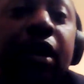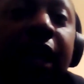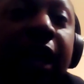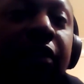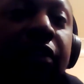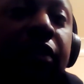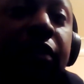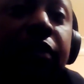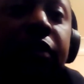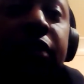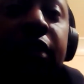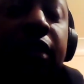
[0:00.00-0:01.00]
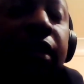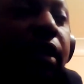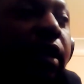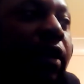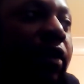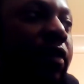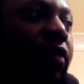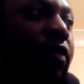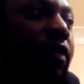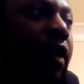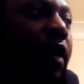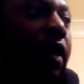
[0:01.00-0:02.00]
I like to use
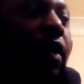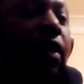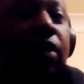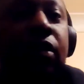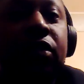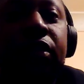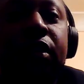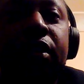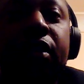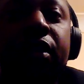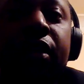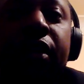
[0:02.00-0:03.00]
is, you see,